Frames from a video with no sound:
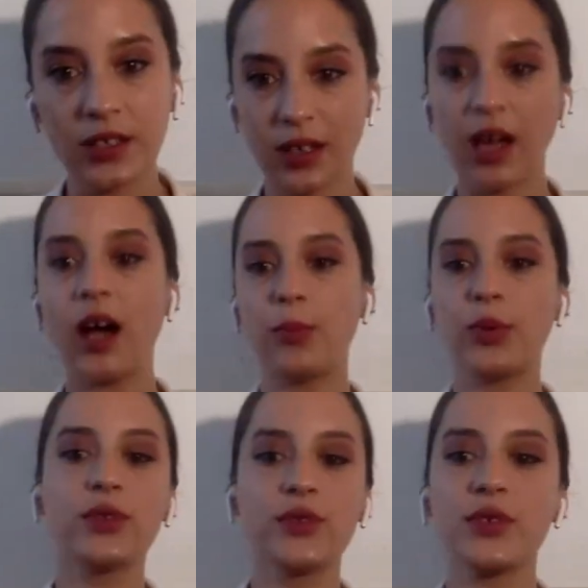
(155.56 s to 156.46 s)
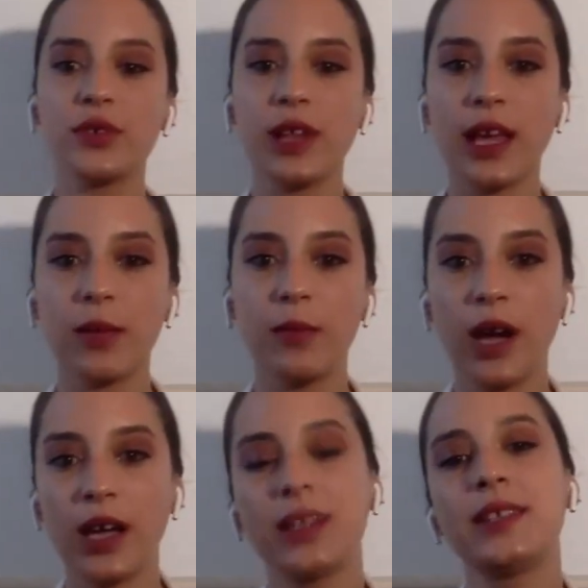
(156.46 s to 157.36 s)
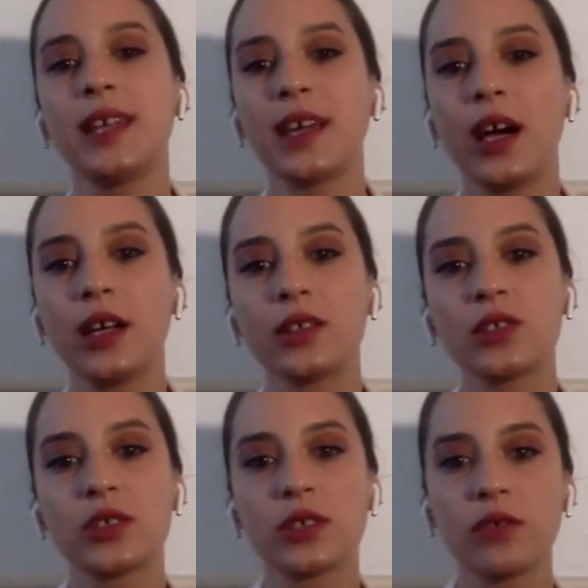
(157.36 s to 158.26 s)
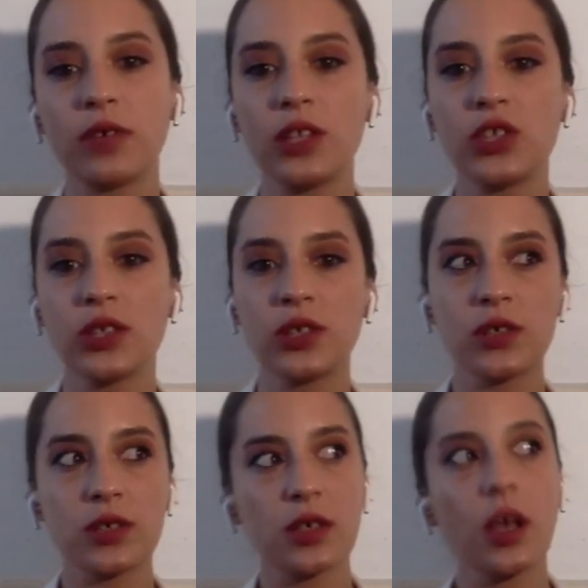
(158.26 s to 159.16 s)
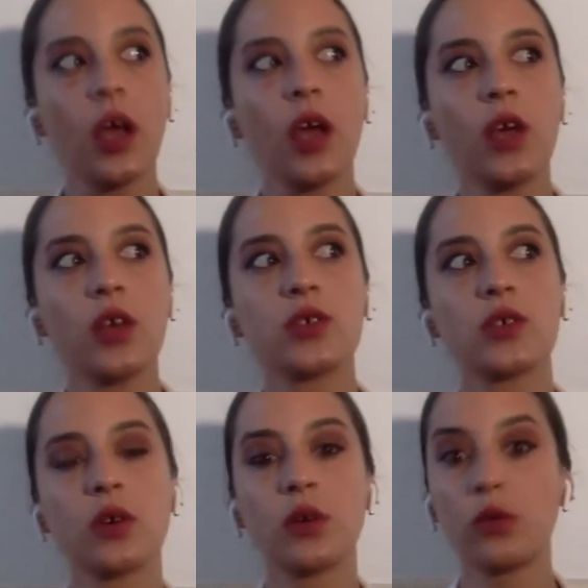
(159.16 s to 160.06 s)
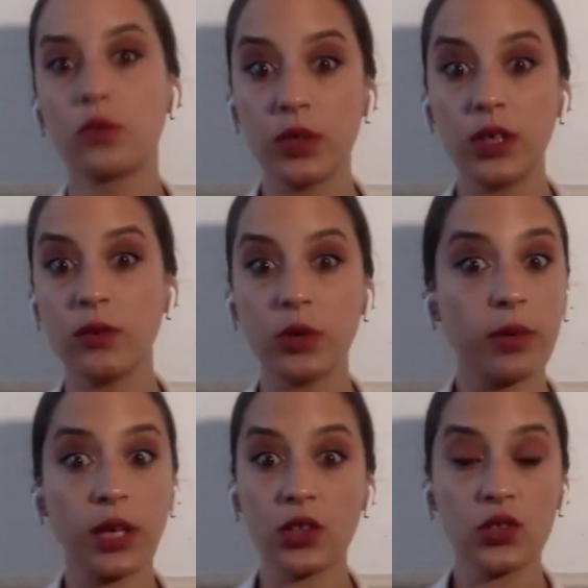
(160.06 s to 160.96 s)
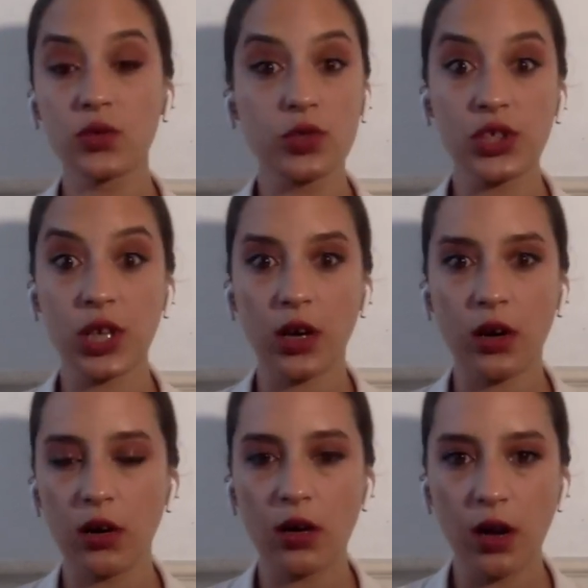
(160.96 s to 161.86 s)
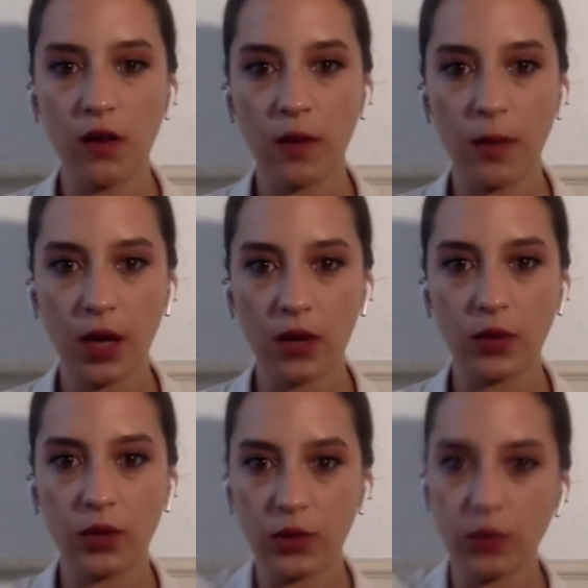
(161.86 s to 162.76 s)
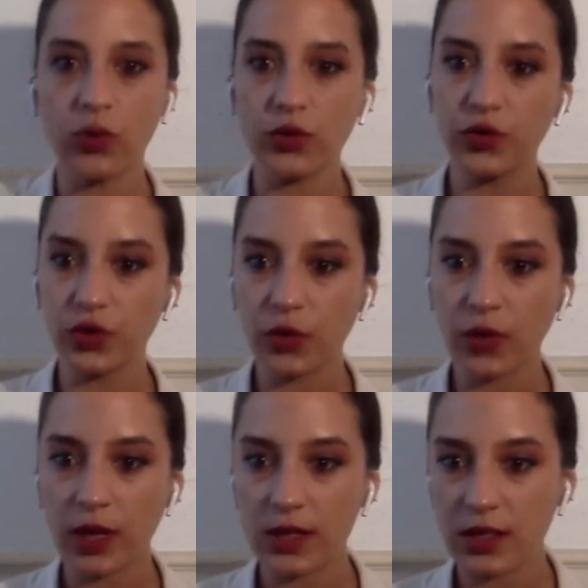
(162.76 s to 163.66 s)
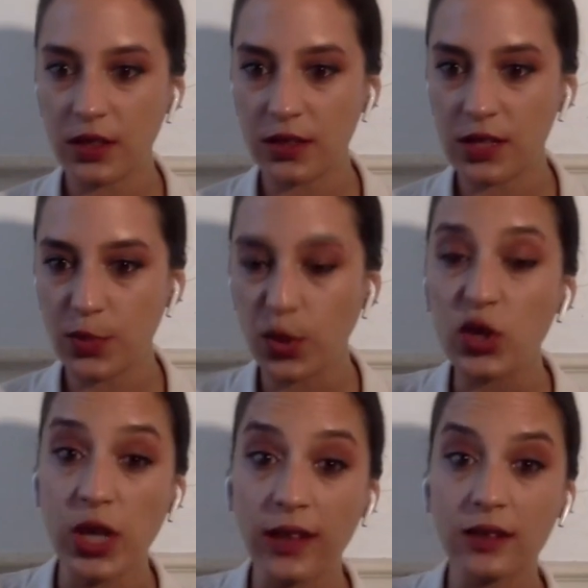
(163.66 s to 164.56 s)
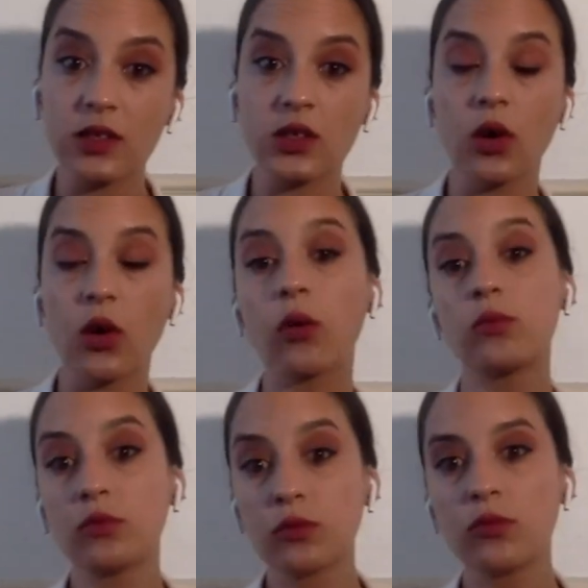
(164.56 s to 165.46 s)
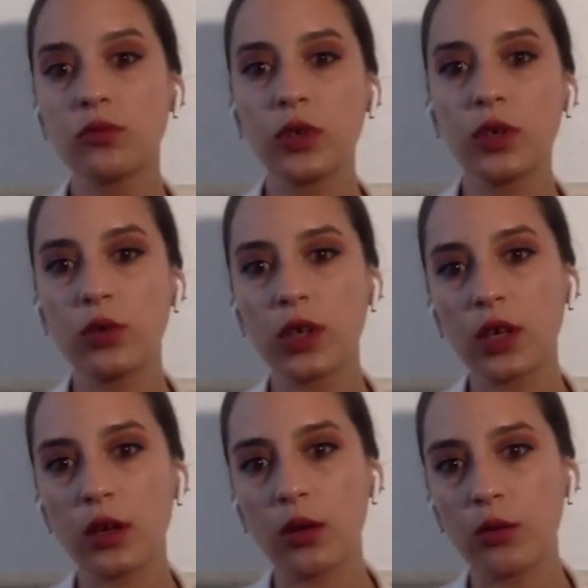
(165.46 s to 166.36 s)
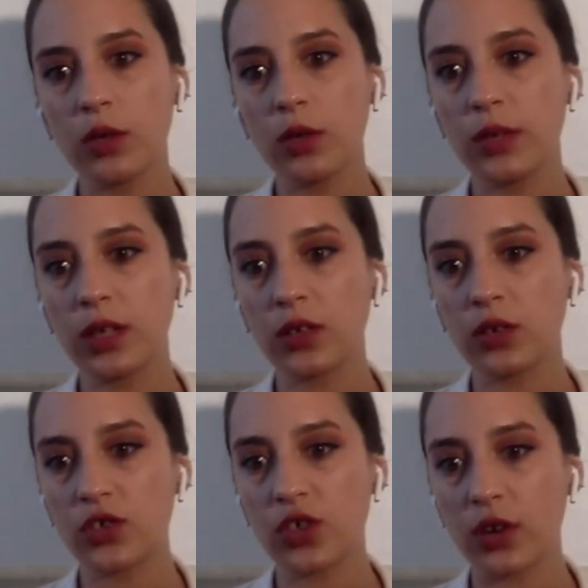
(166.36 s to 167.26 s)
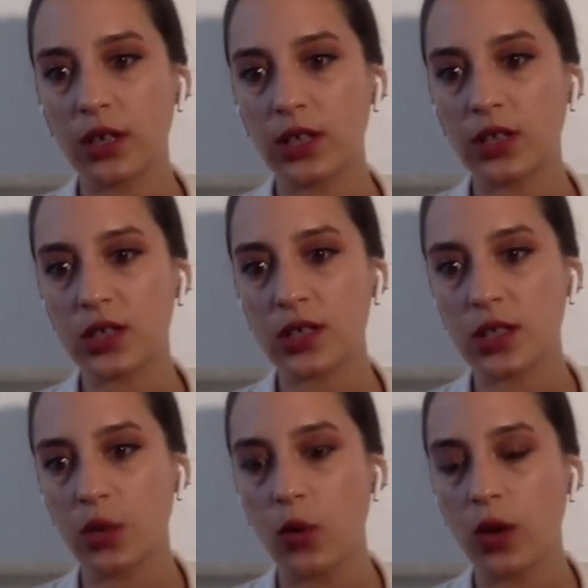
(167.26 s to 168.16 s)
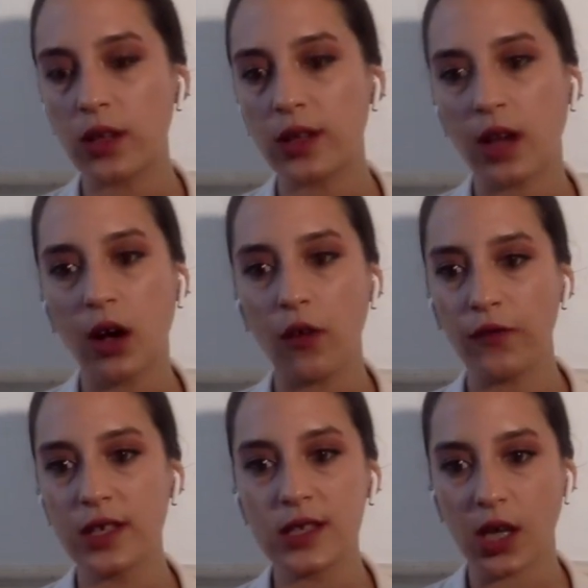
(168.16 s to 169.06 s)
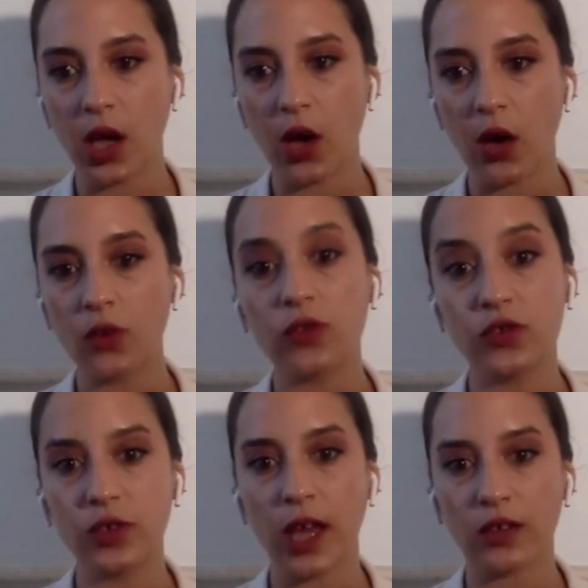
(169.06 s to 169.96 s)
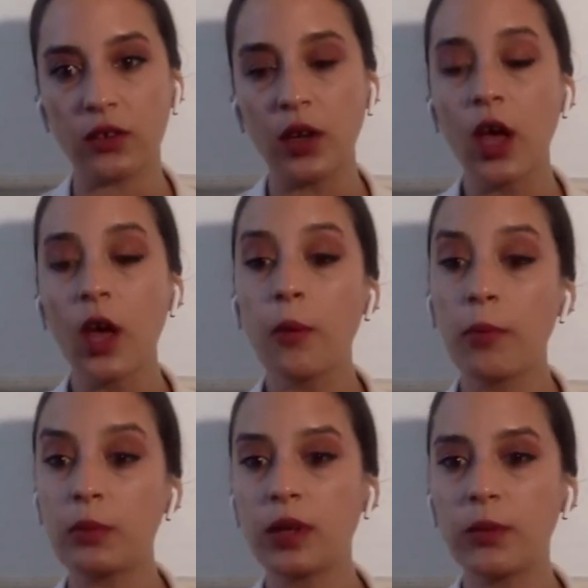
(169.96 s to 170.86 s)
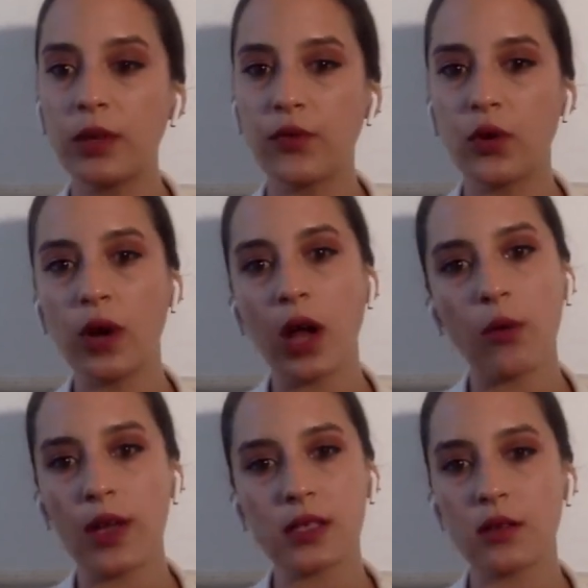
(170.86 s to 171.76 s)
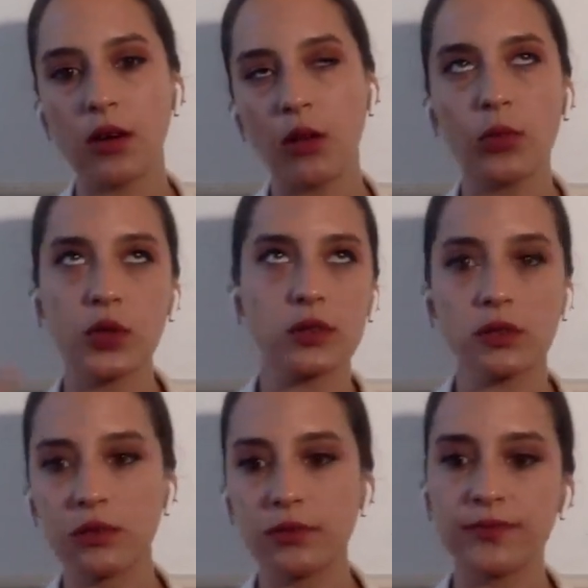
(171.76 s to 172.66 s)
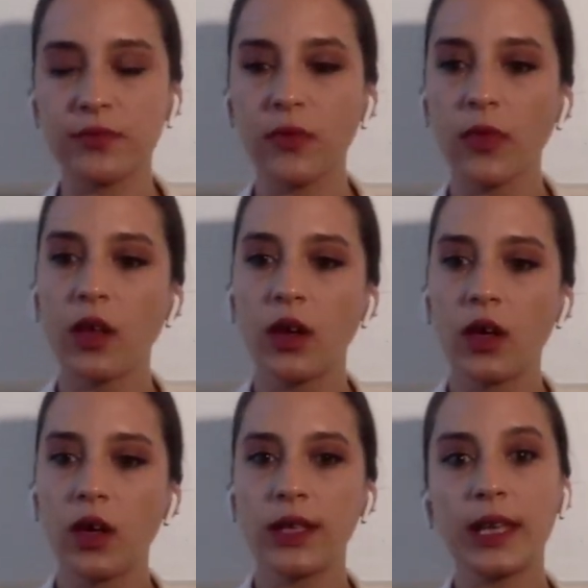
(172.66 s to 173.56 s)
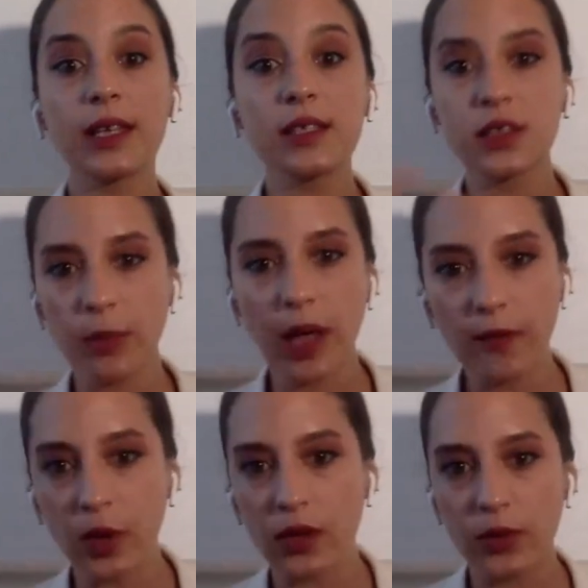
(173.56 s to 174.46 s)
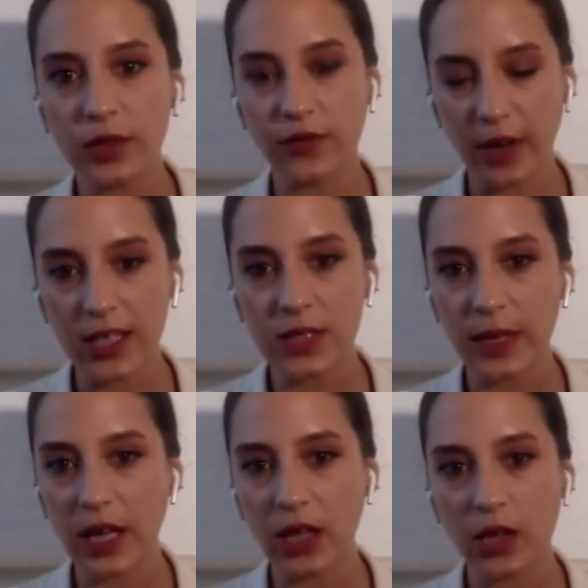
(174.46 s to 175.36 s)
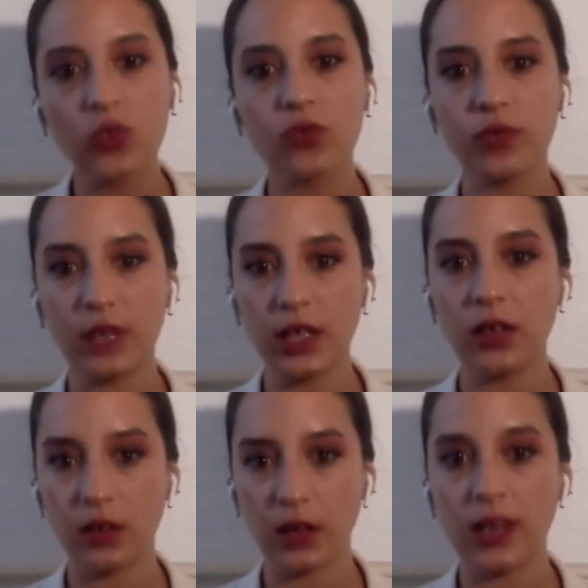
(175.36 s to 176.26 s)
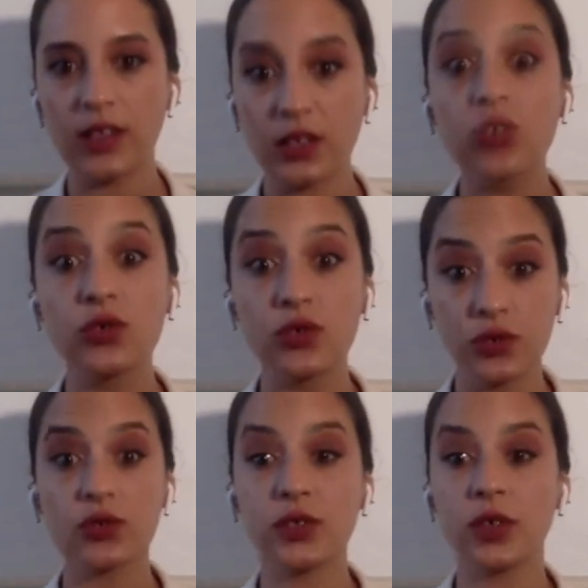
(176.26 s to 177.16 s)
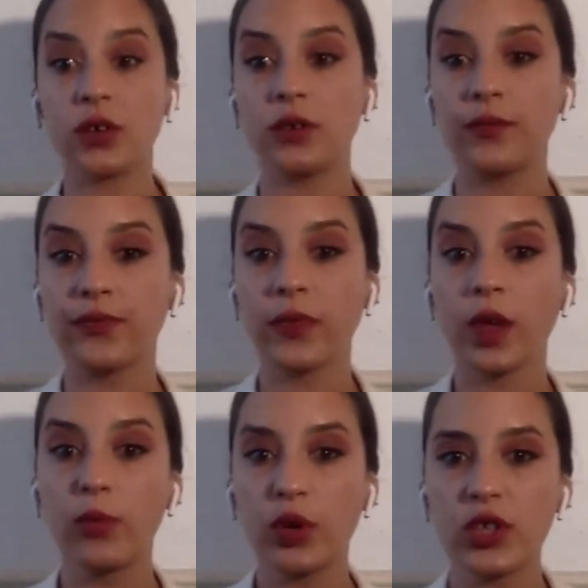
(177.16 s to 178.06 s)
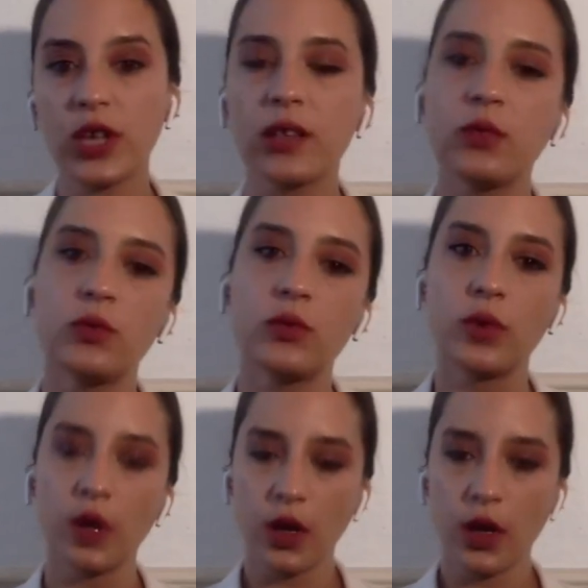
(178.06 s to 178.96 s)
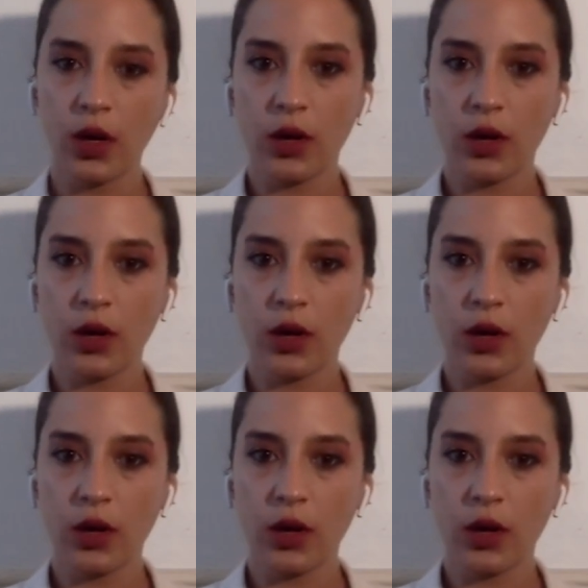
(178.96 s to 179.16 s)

finding a producer like mine, Dilek Aydin. She's a really genius. So we, we began to share our love about what we want to do as the, this project. So we we get we begin our journey just uh, one and a half years ago together. But be, before I was uh, almost um, getting some help uh, with friends, but I couldn't really uh, enter to this uh, project. Who